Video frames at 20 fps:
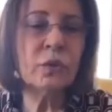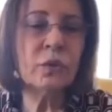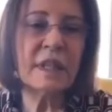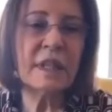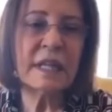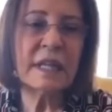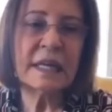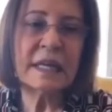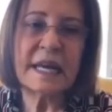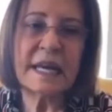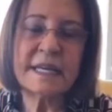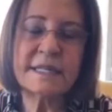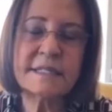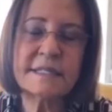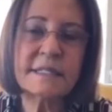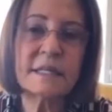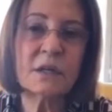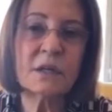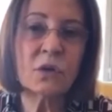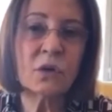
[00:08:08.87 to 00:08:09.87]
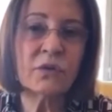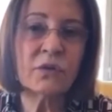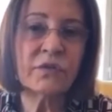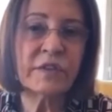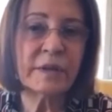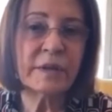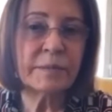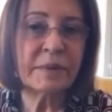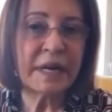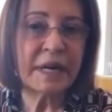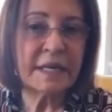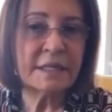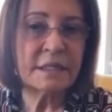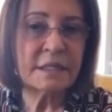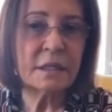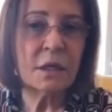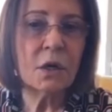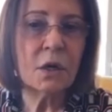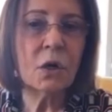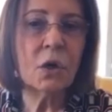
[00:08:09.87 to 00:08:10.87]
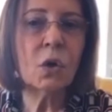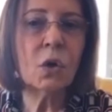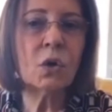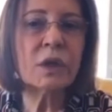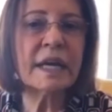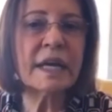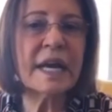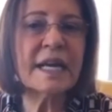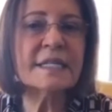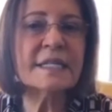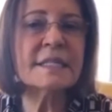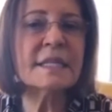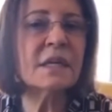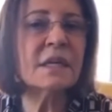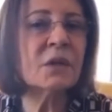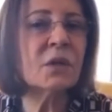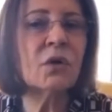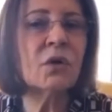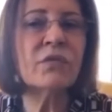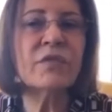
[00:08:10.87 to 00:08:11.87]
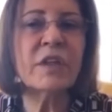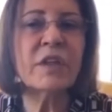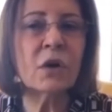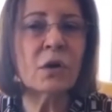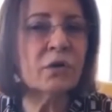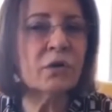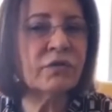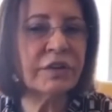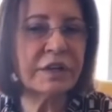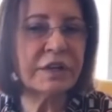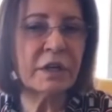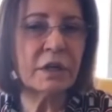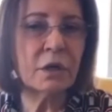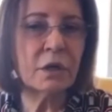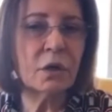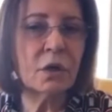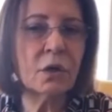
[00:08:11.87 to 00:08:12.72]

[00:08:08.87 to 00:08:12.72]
the cancer of the breast or cancer of the ovary,